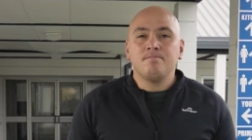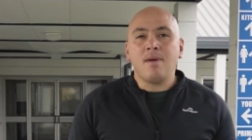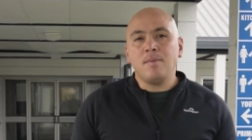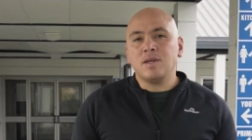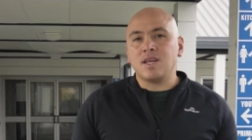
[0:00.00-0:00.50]

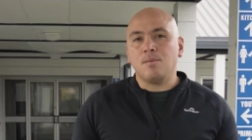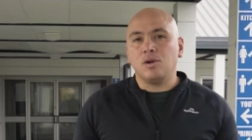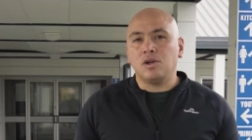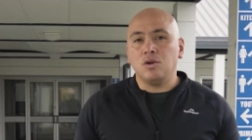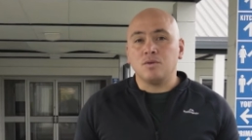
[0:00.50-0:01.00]
maybe
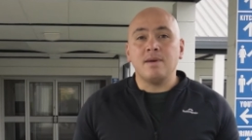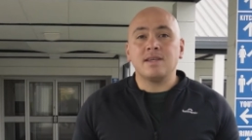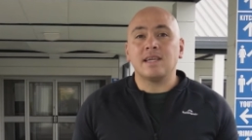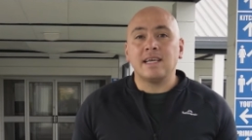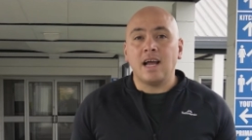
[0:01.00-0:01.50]
someone who's
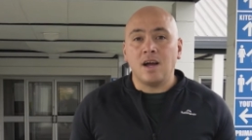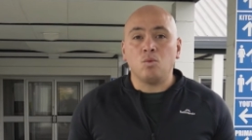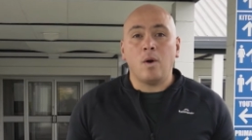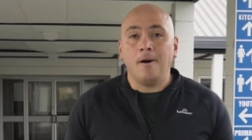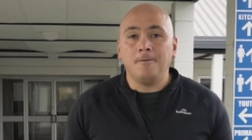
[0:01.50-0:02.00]
mentally
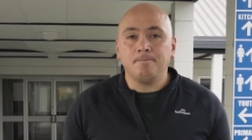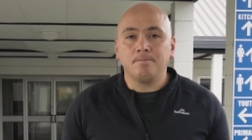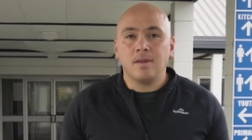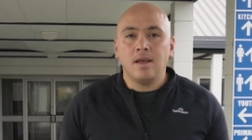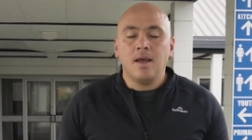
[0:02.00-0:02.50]
unwell.
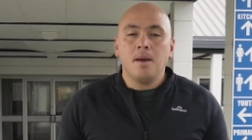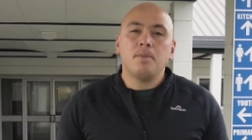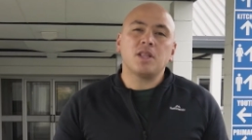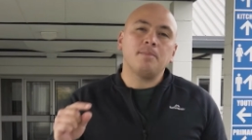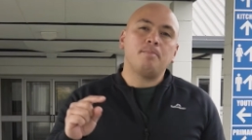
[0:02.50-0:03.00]

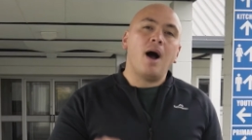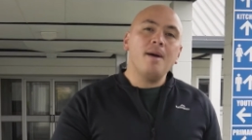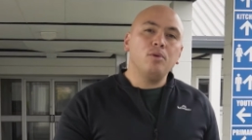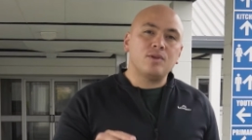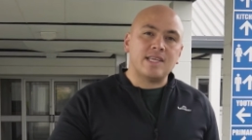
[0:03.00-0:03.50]
But the
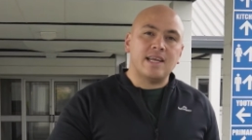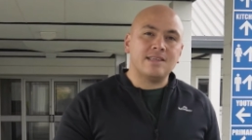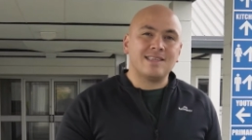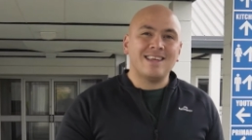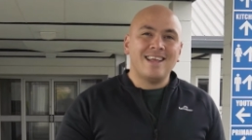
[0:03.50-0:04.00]
Bible
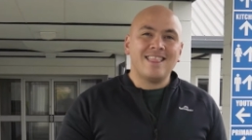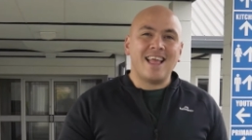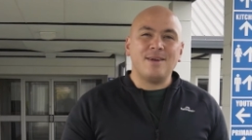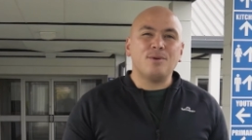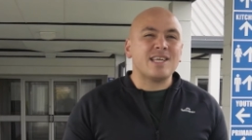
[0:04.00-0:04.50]
says
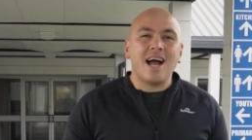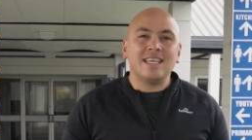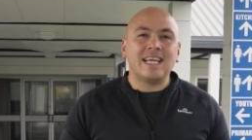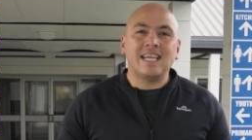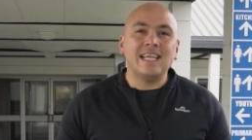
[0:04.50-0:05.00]
that he was
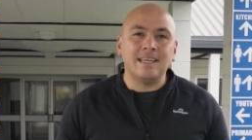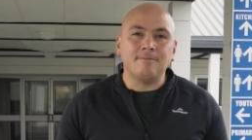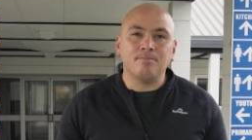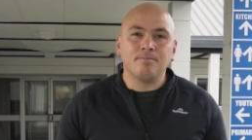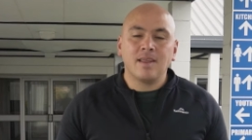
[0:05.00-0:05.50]

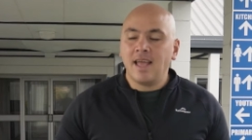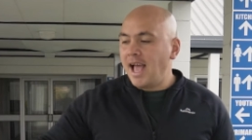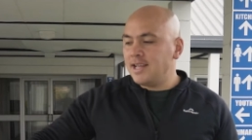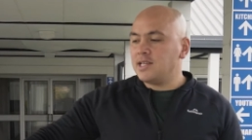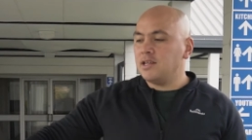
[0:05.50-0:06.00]
unclean,
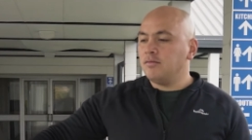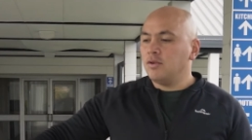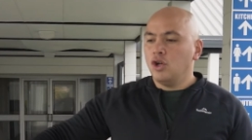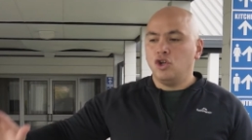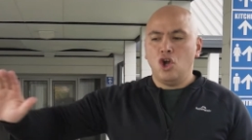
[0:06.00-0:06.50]
as in,
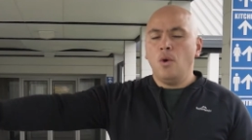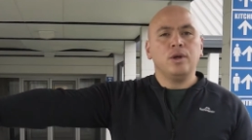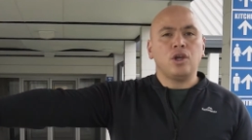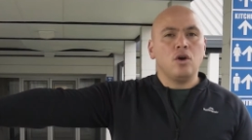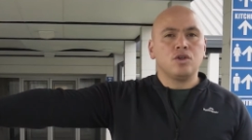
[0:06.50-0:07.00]
no
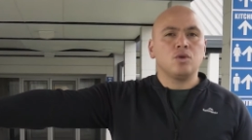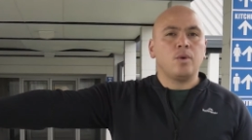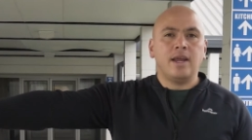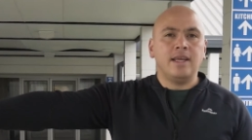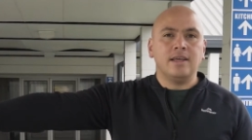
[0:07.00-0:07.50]
one goes to
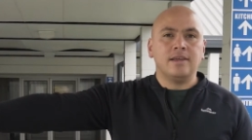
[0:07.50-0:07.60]
where he